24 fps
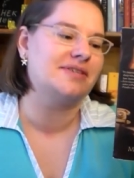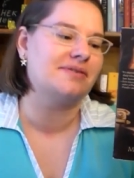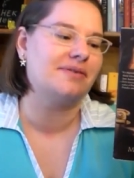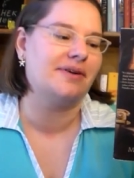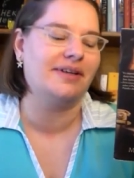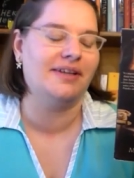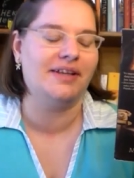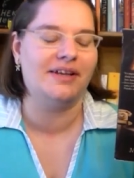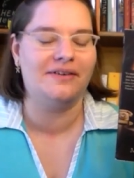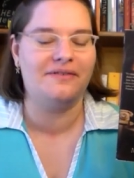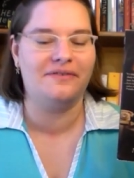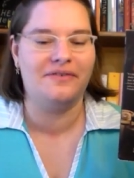So
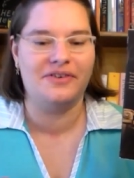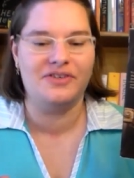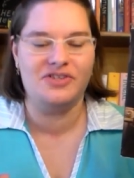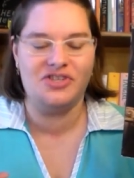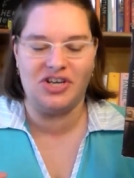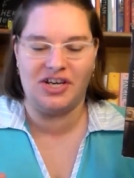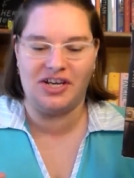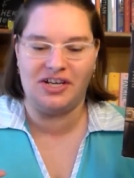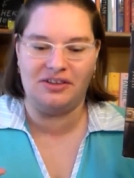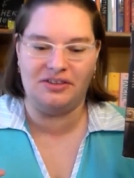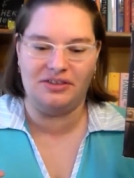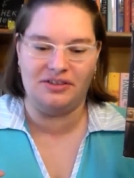I love
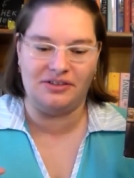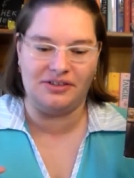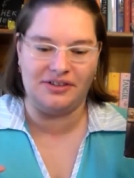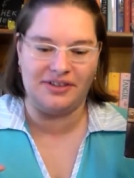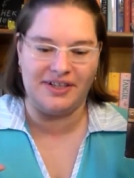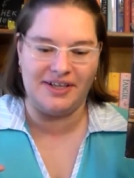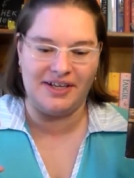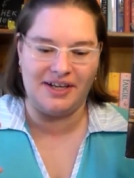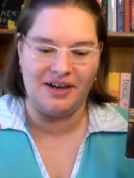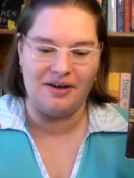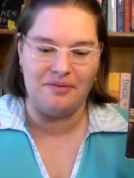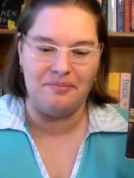Jane
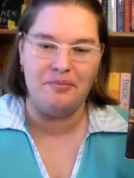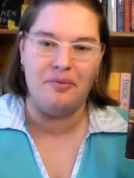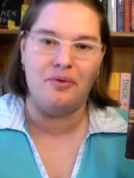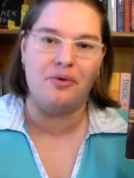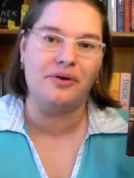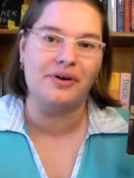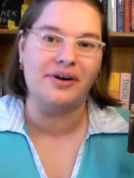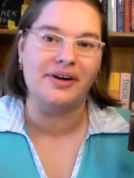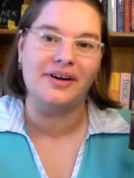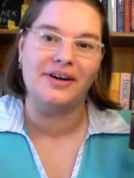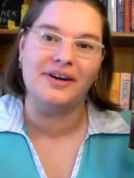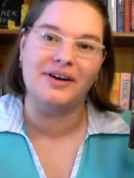learning
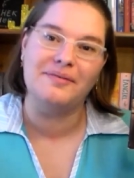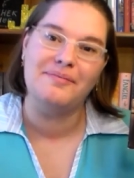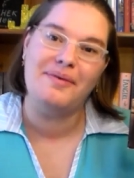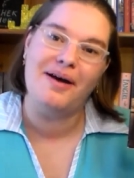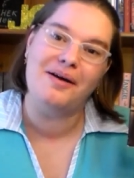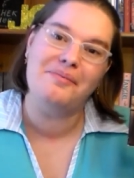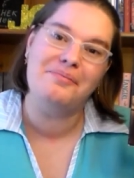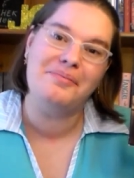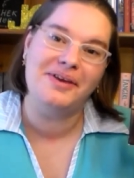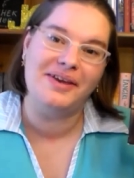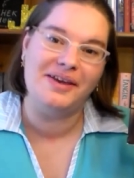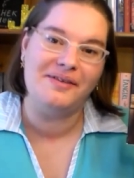more
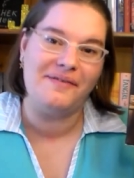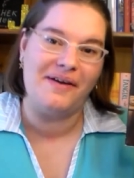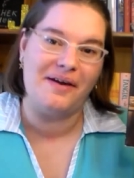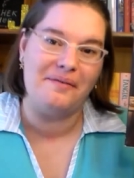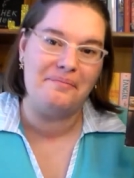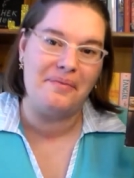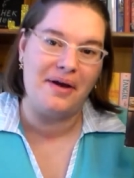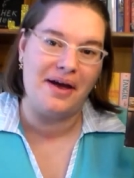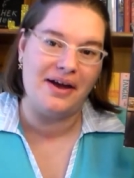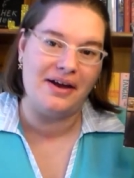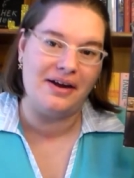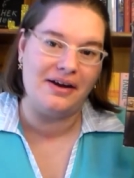about being a
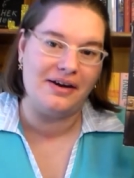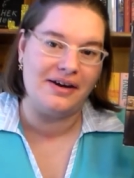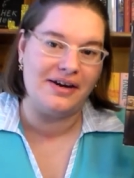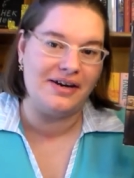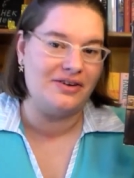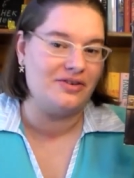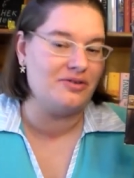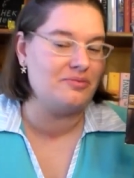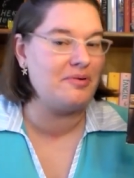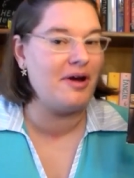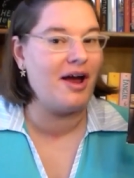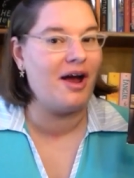vampire
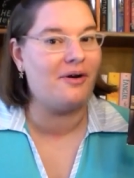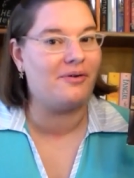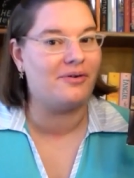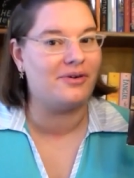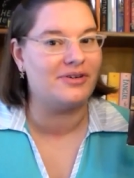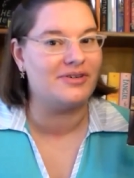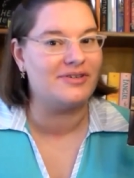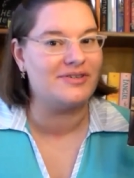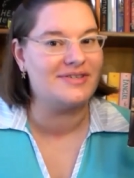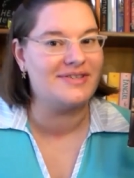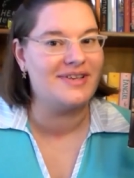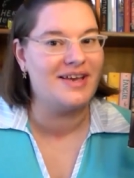and her
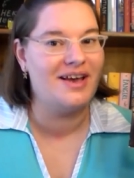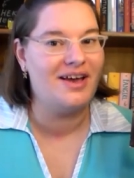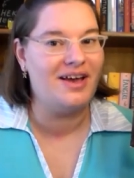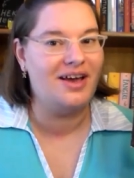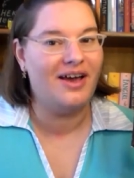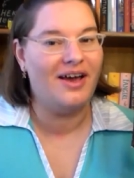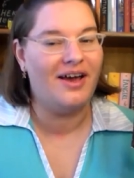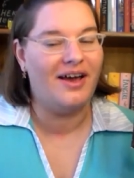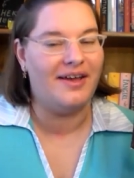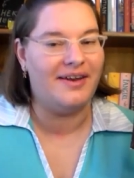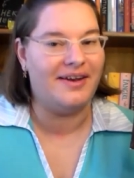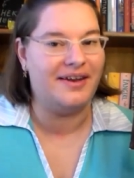powers,
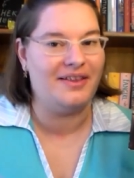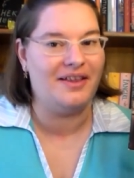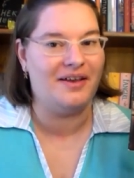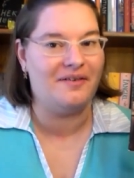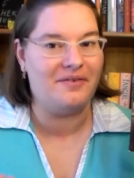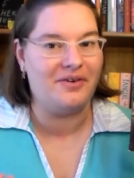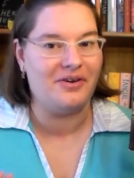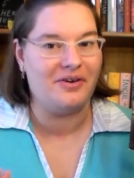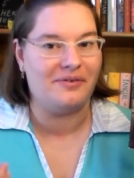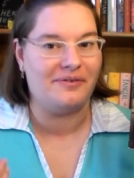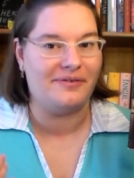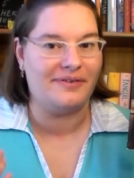and I
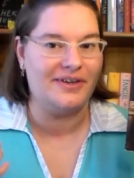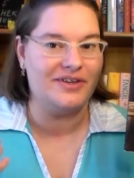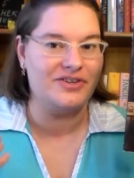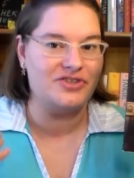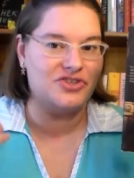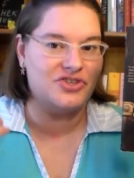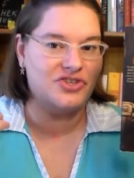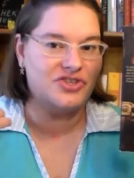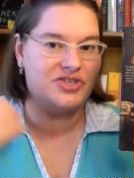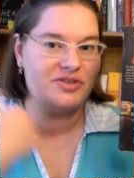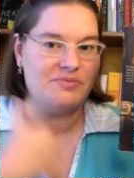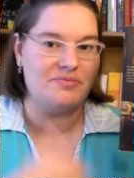love her
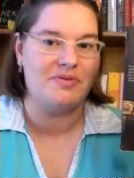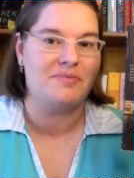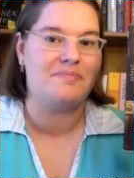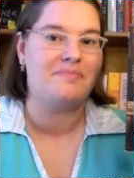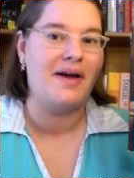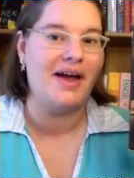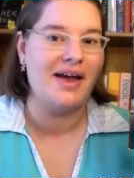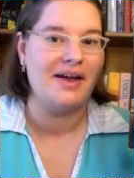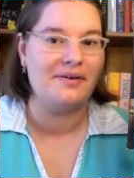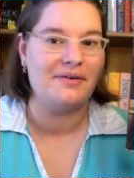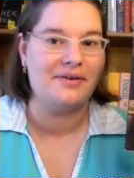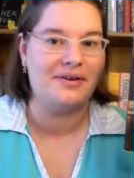relationship
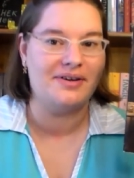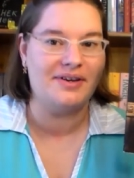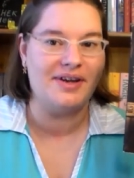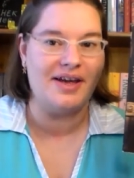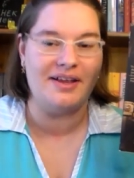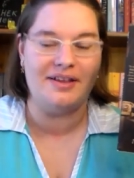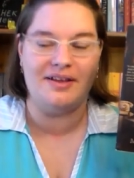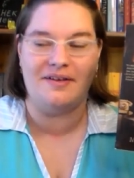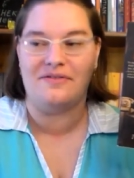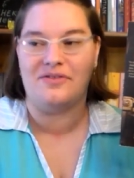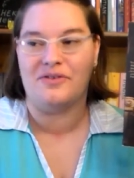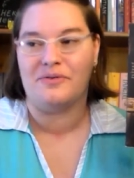with Byron.
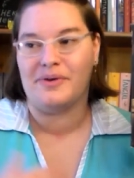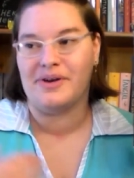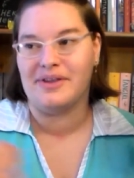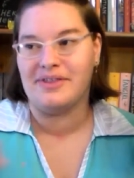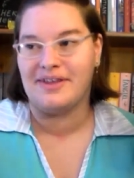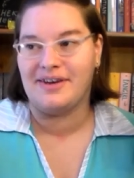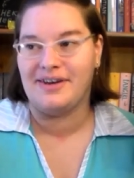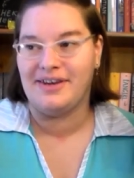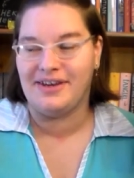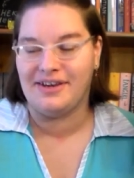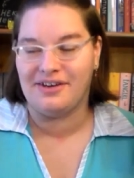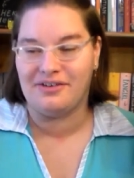I love the
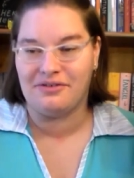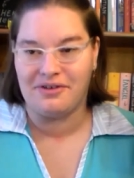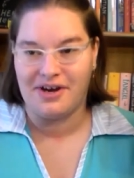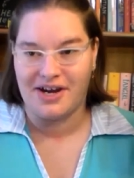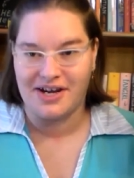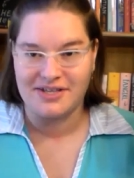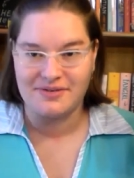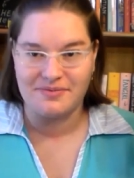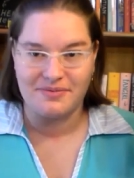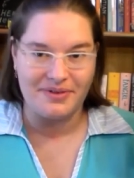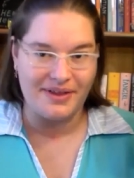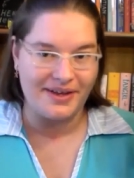way that he
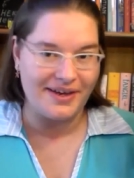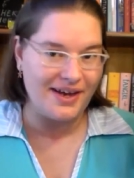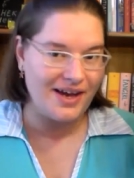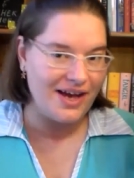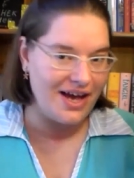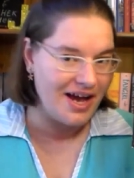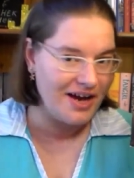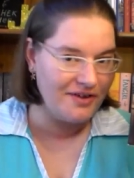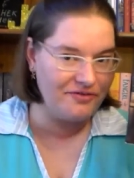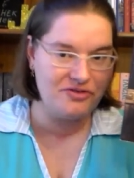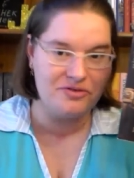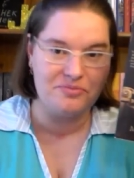interacts with
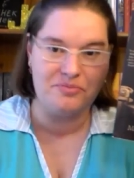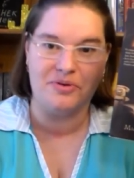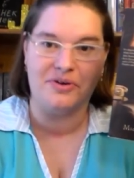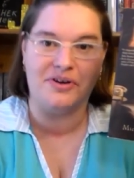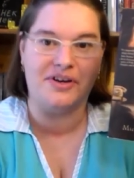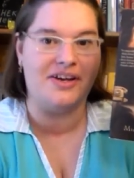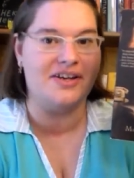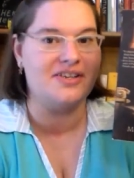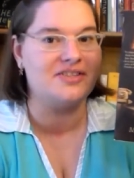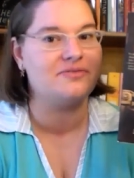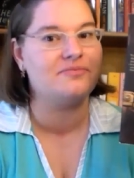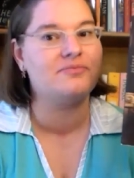like
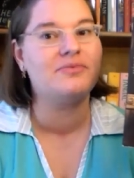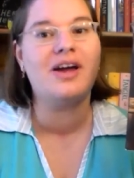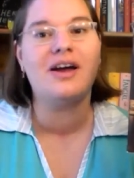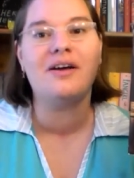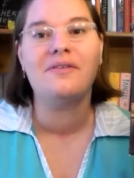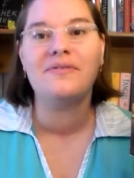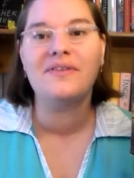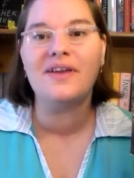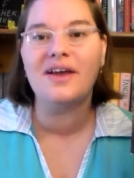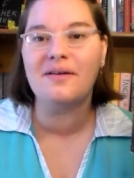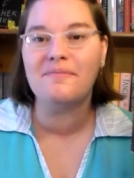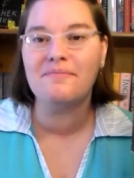everybody else
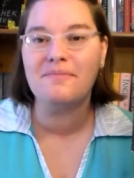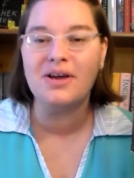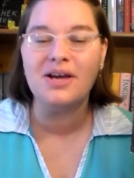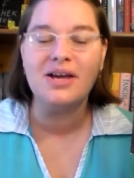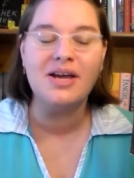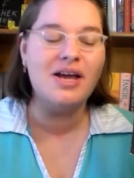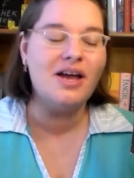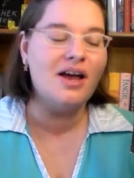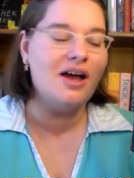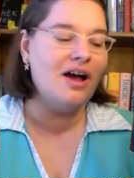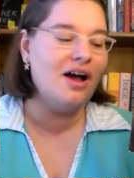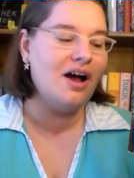around
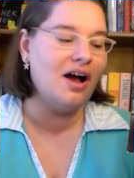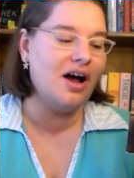them.